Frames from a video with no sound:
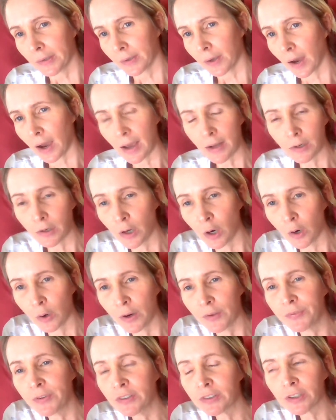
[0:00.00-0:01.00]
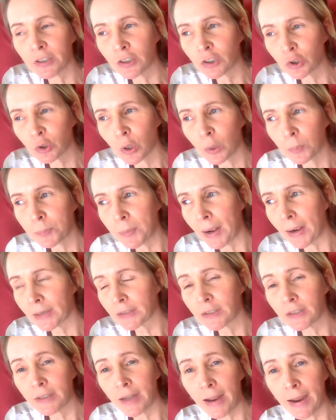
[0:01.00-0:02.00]
I don't know if he's gonna show up back
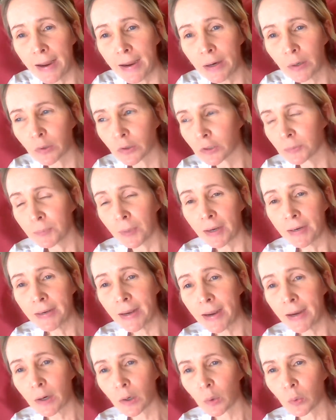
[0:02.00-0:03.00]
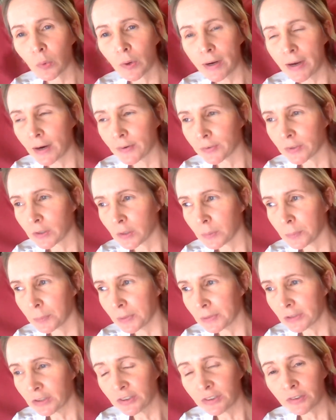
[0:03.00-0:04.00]
today or Monday or whatever, but
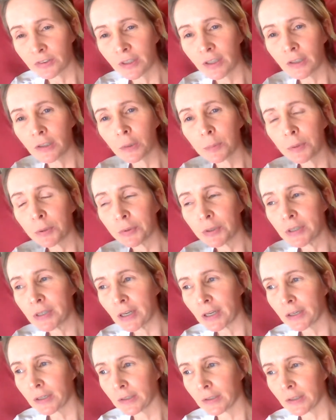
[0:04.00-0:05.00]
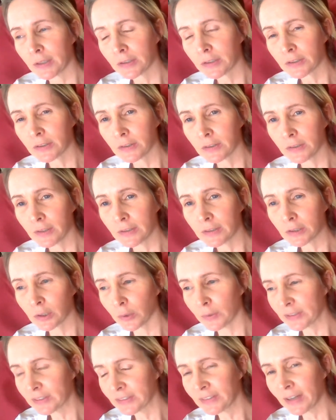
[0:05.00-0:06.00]
this is getting to be ridiculous. So
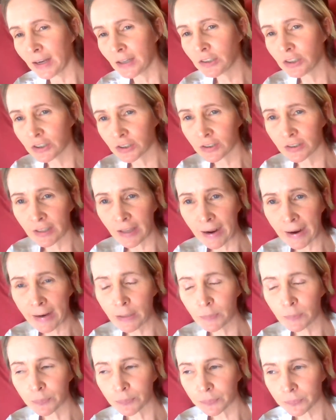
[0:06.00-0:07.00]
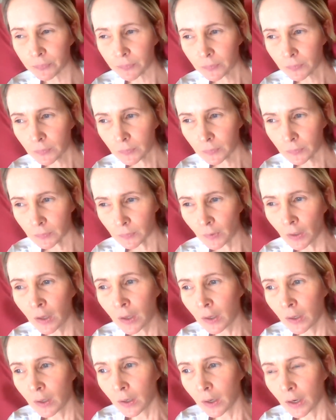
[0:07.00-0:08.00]
it's not just that.
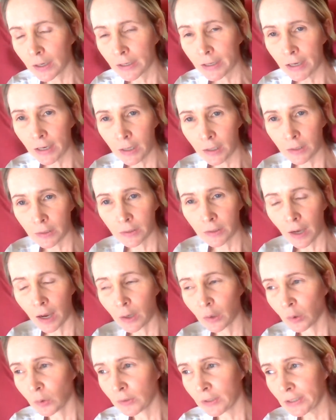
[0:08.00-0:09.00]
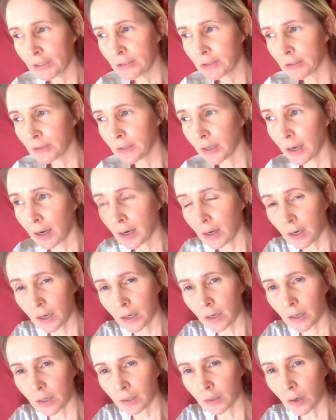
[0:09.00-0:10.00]
Again, not only did
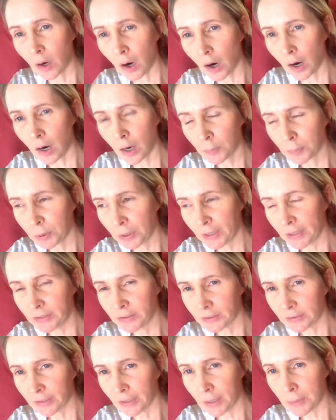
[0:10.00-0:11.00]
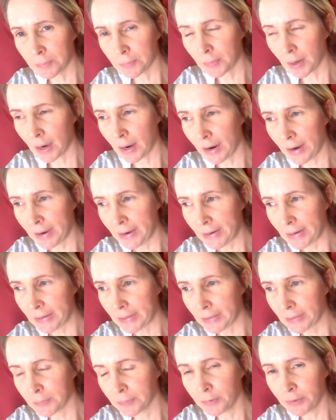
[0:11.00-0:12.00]
the car place get my
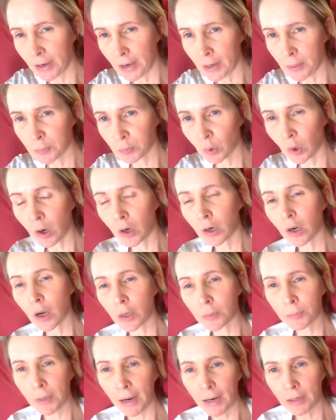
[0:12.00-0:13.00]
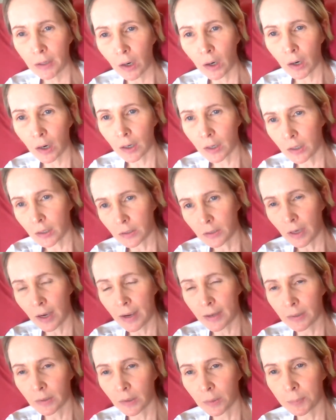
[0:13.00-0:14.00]
name wrong on my car
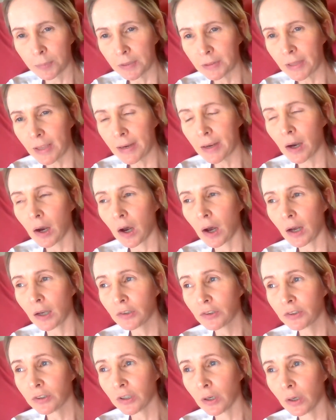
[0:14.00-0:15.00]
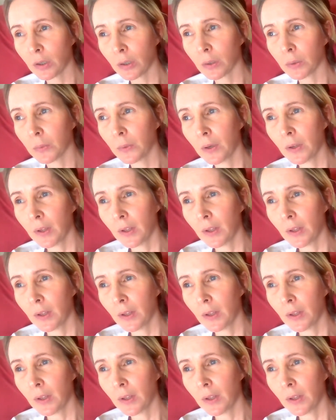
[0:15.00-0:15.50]
title, but they also